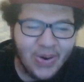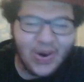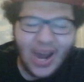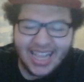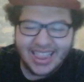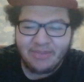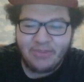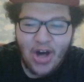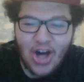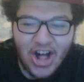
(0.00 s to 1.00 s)
Right in the
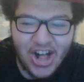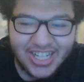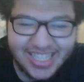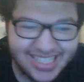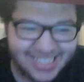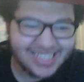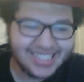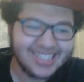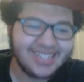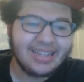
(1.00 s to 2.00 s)
balls!
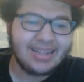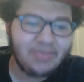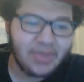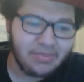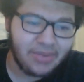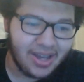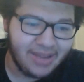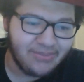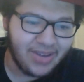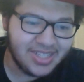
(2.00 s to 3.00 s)
By,
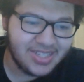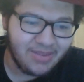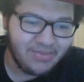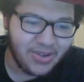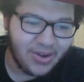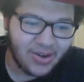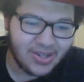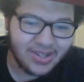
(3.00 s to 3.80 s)
by some dark